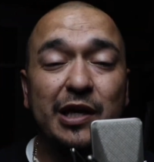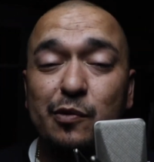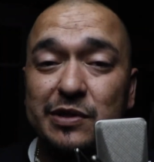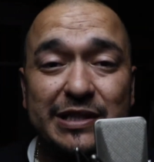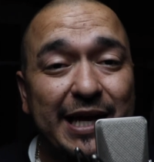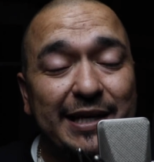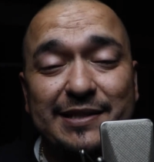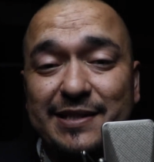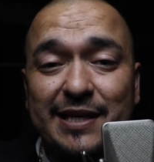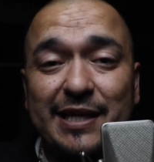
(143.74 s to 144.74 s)
he was
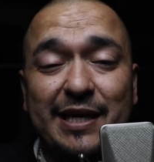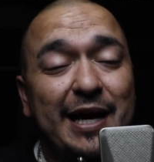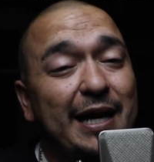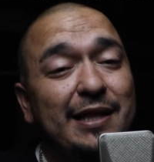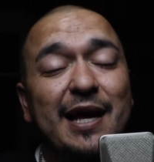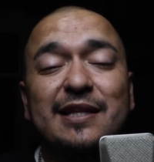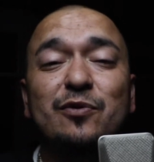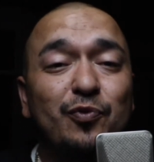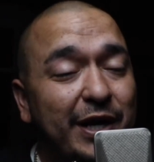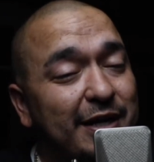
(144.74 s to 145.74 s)
like, D, I like
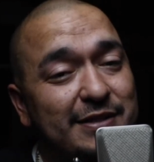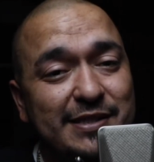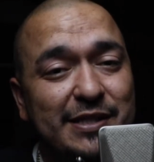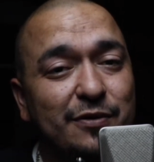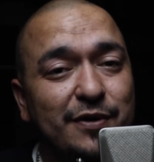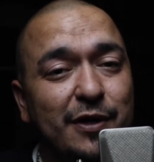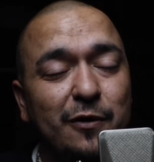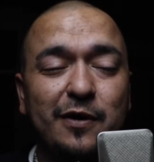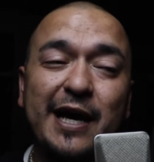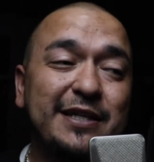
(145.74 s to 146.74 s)
the record still,
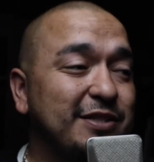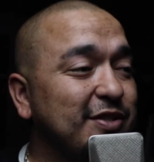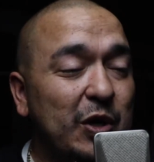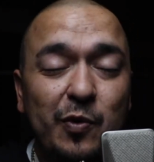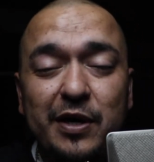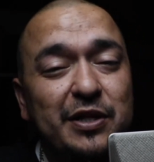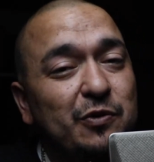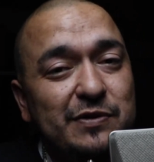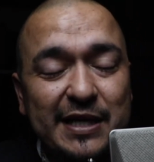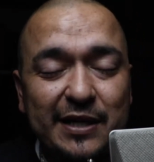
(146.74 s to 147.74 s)
though. I just don't want to
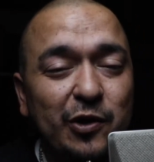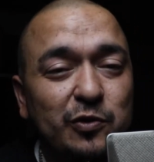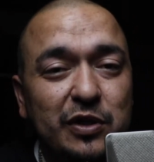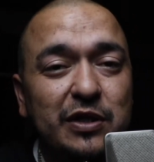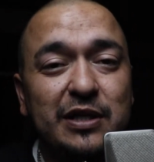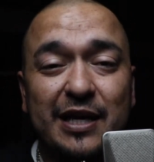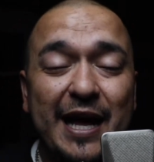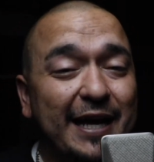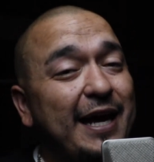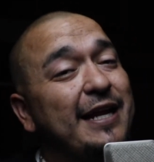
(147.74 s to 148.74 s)
use that old hook.
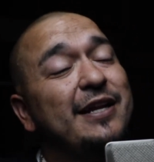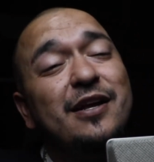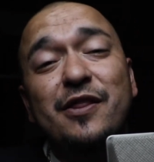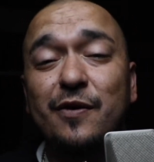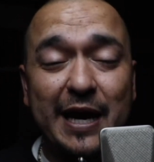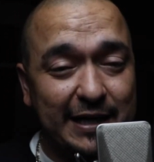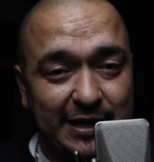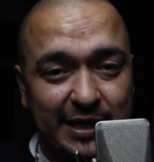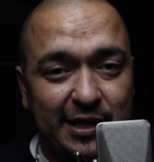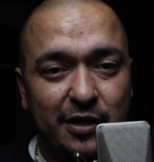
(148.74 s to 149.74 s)
I got another
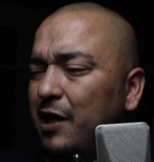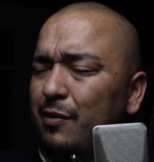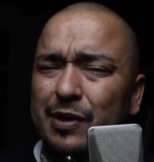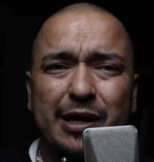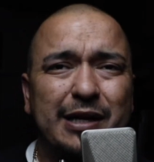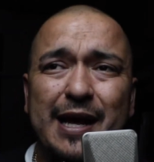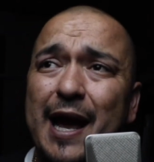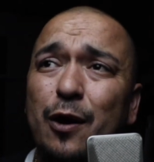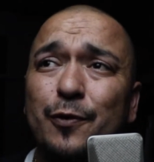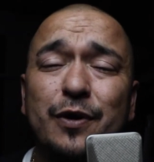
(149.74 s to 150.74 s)
idea. About an
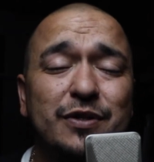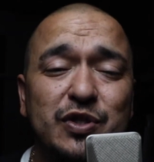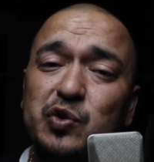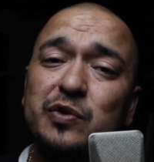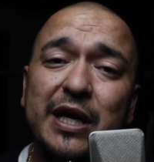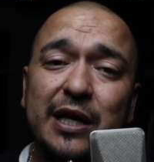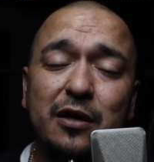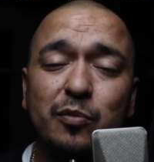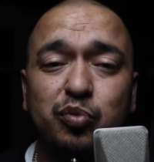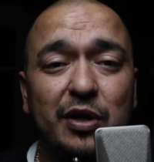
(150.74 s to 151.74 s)
hour or two
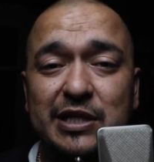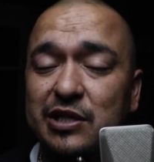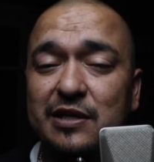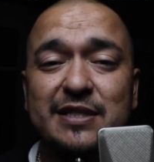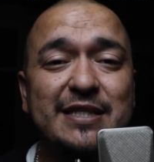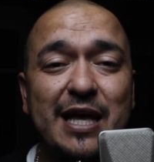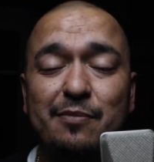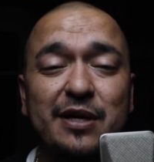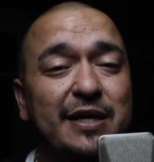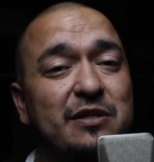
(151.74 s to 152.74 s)
later, Prejon sent
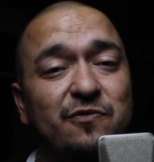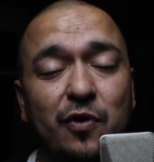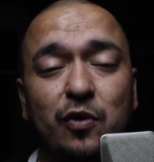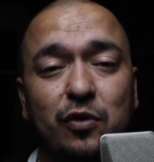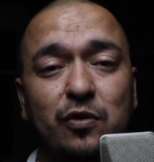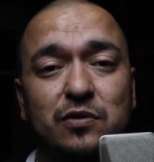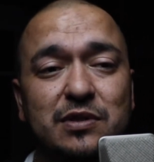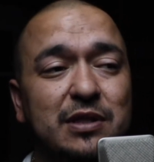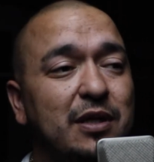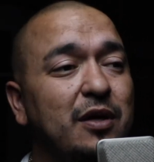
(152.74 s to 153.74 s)
me his
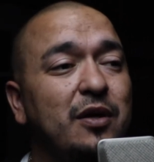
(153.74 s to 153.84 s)
vocals.